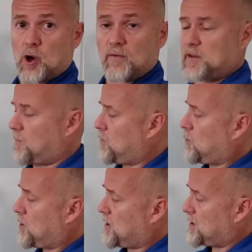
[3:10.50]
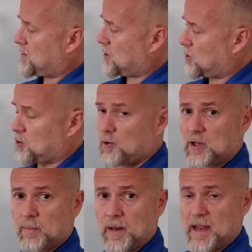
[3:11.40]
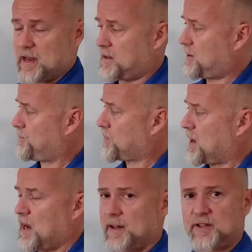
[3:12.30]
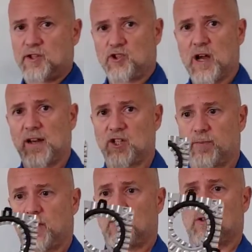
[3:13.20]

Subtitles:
of the fluid through the plate. And this is challenging because,